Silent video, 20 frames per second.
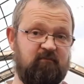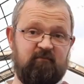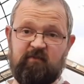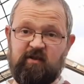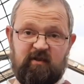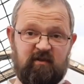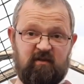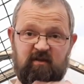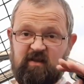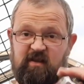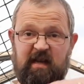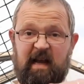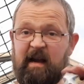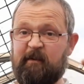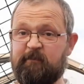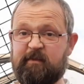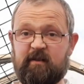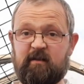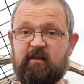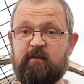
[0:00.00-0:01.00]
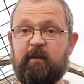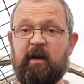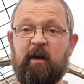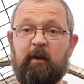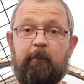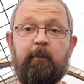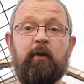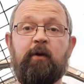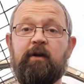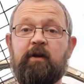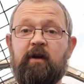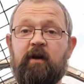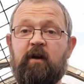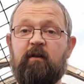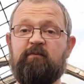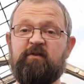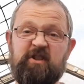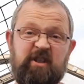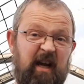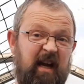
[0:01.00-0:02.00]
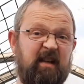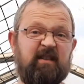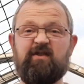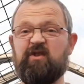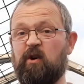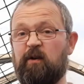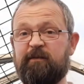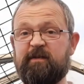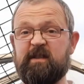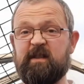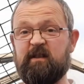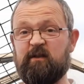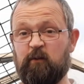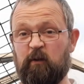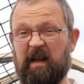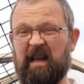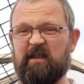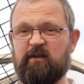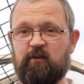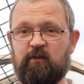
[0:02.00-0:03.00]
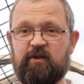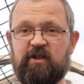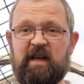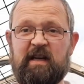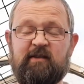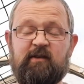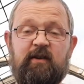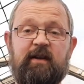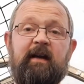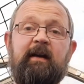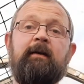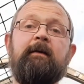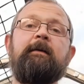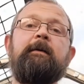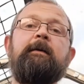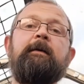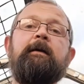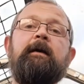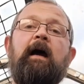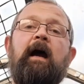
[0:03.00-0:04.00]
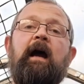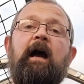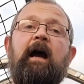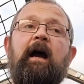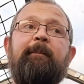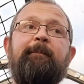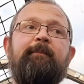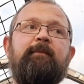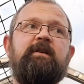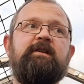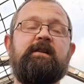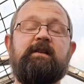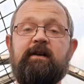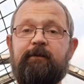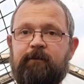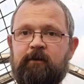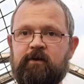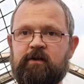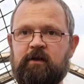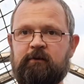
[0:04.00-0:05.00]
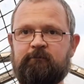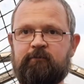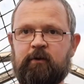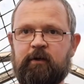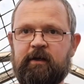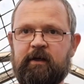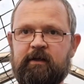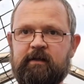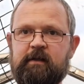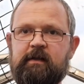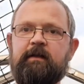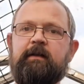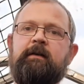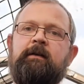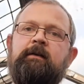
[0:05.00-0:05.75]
just slabs to be able to put your sheds, offices, all that sort of jazz on it, um, it's a different type of product.